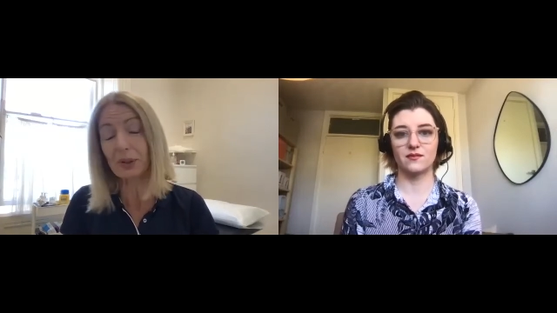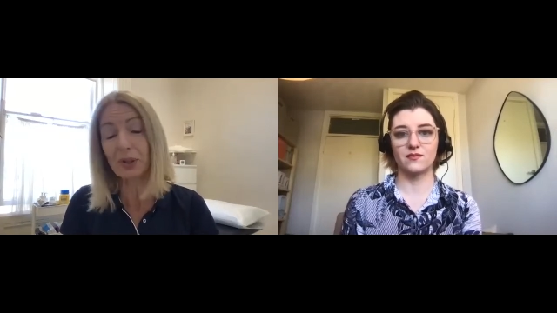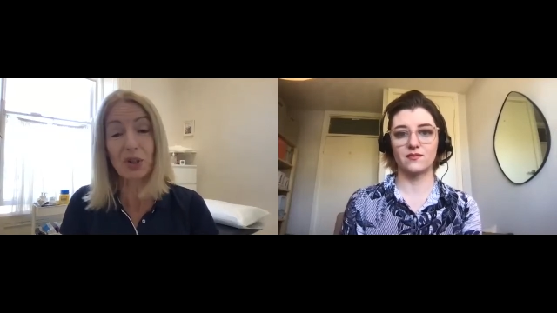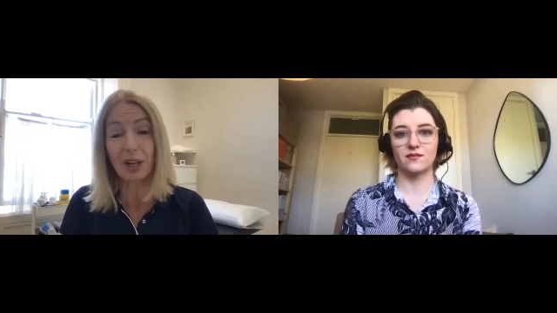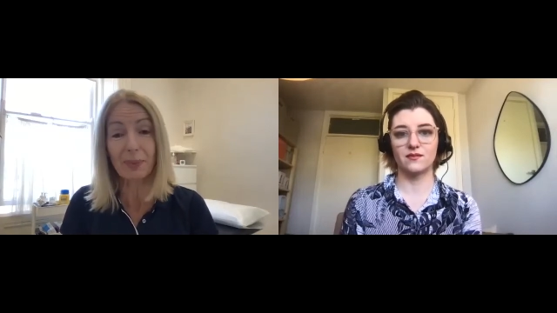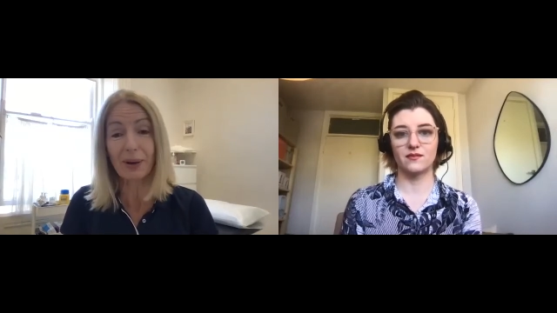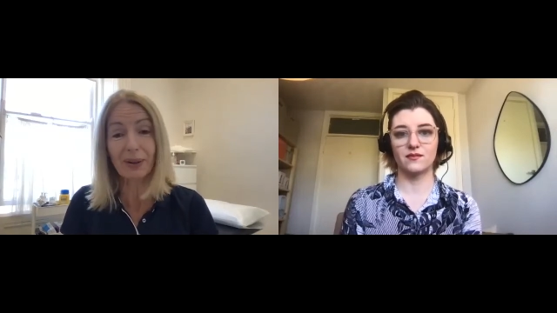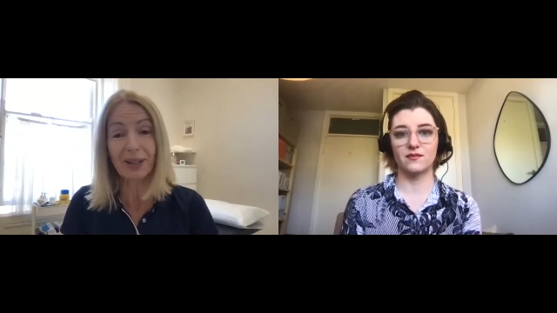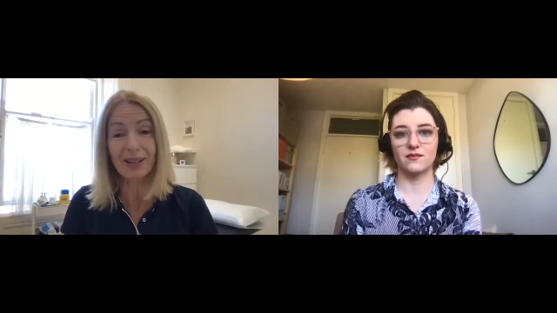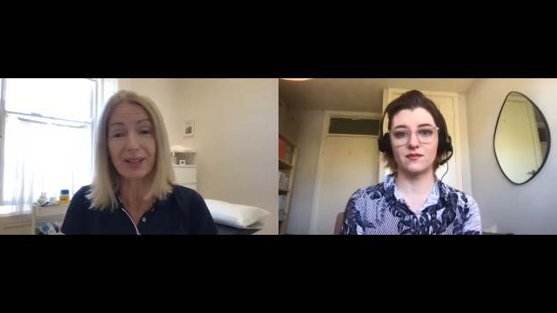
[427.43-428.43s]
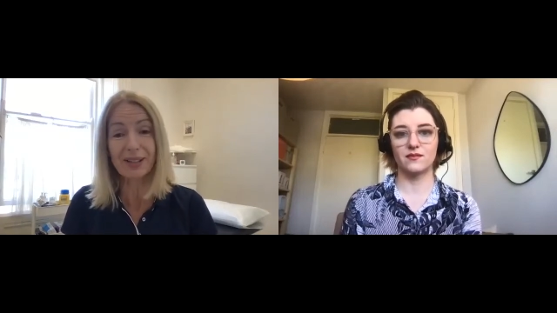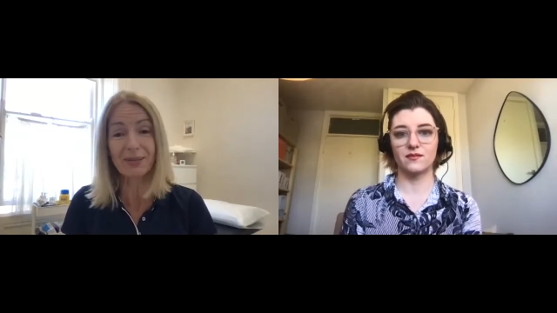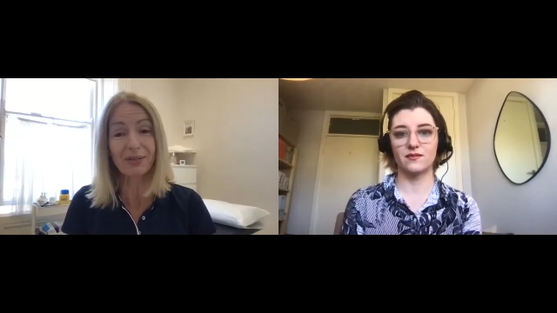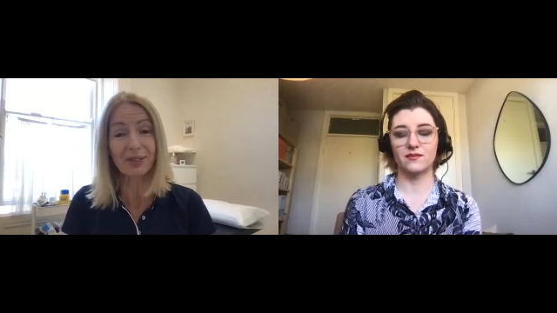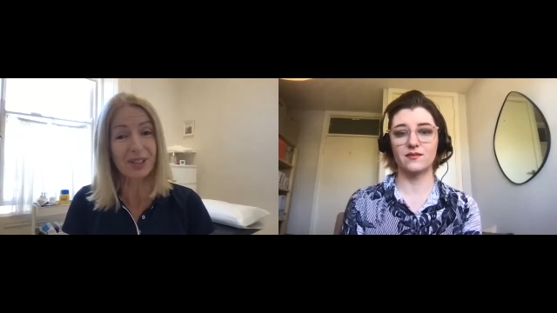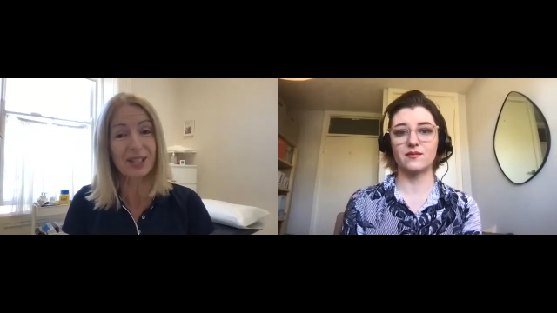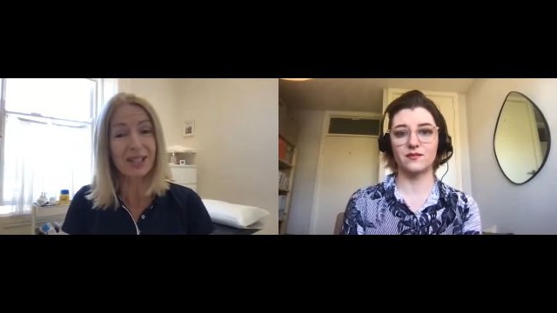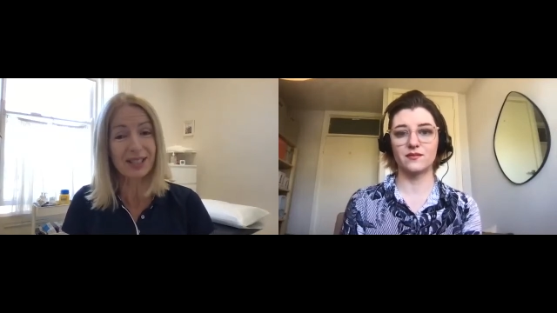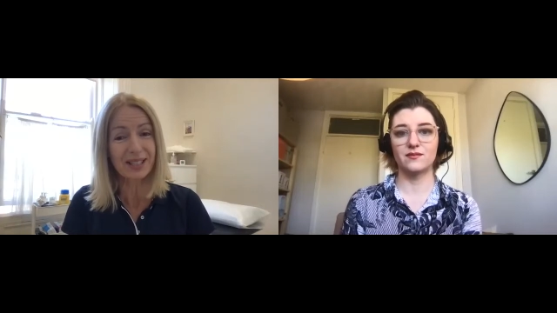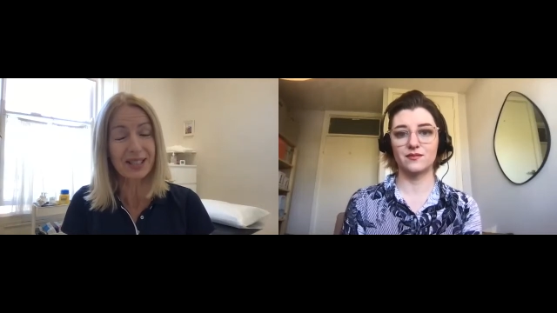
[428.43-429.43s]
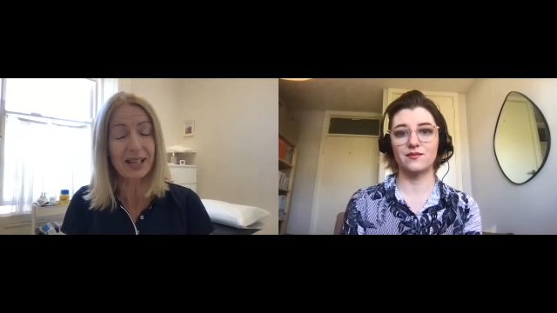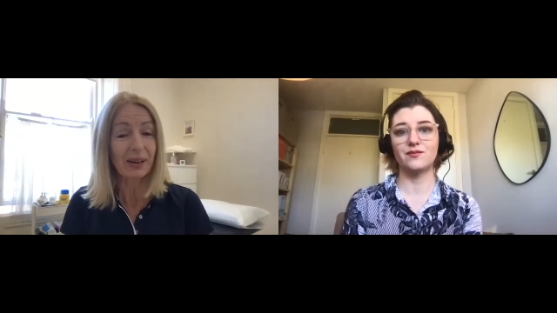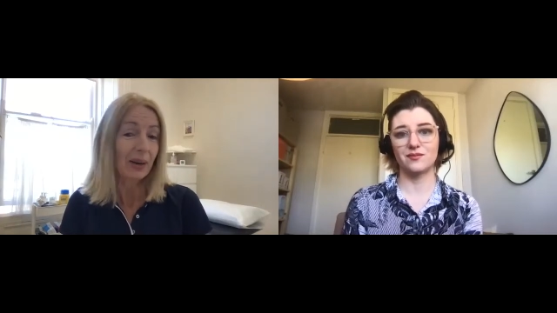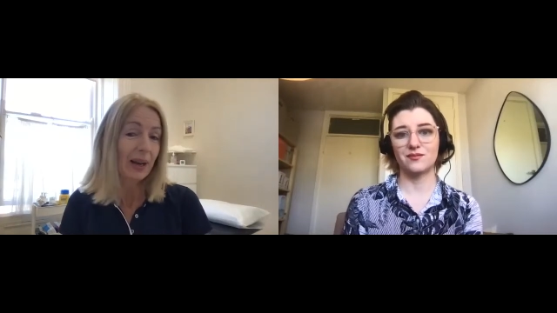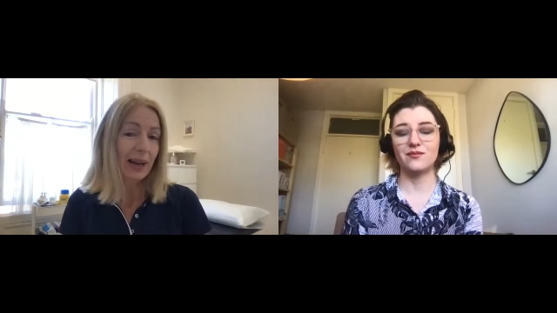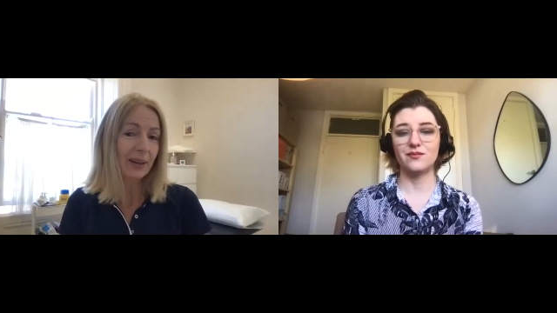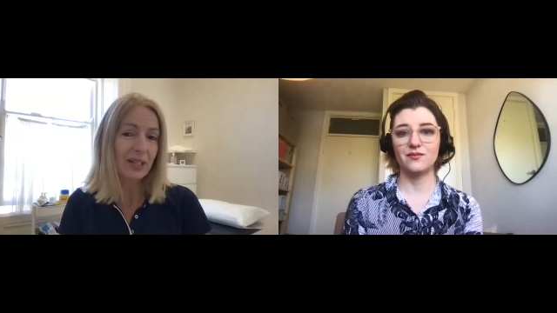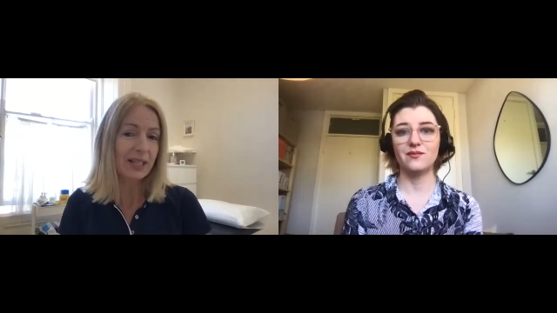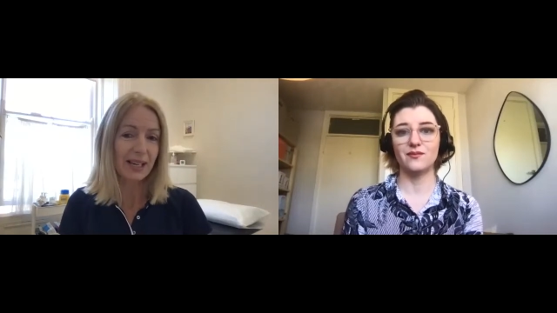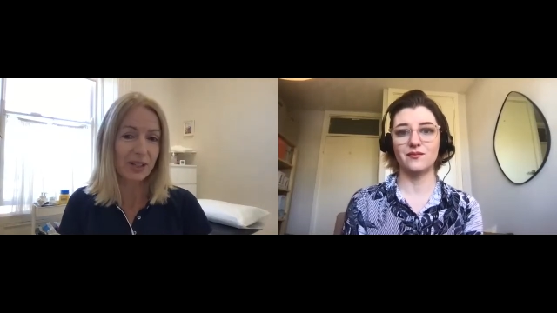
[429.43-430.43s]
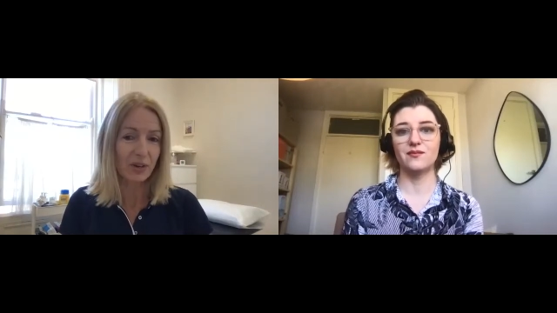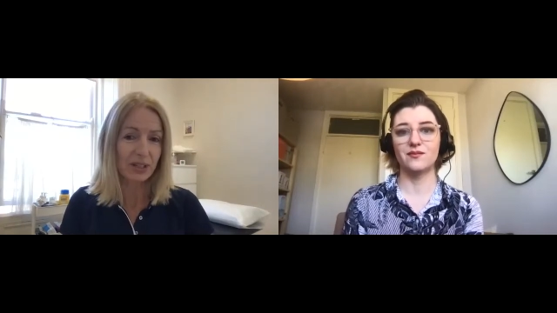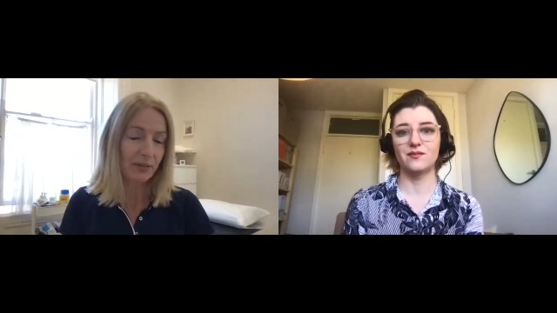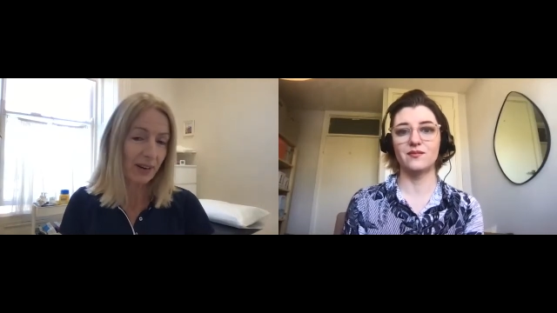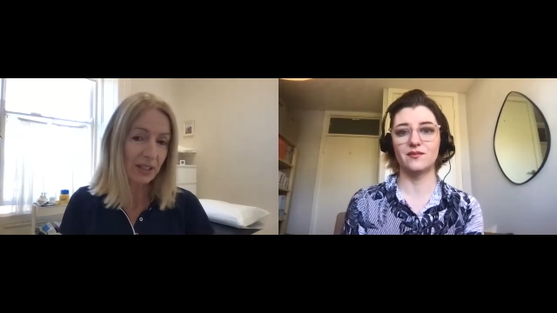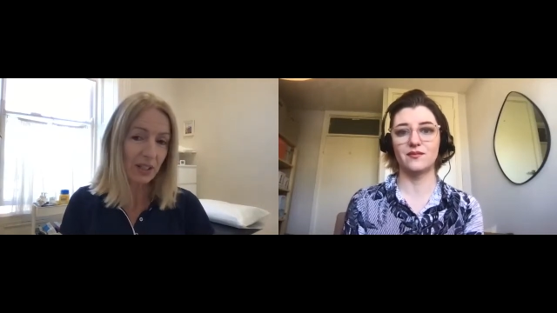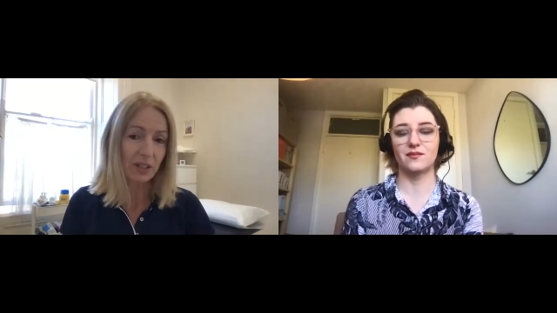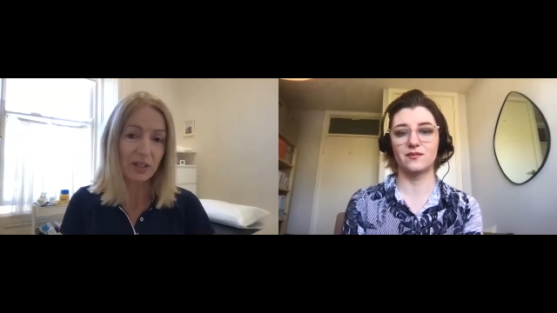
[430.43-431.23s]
Speaker 1: with her childbearing years versus how this cancer has affected her.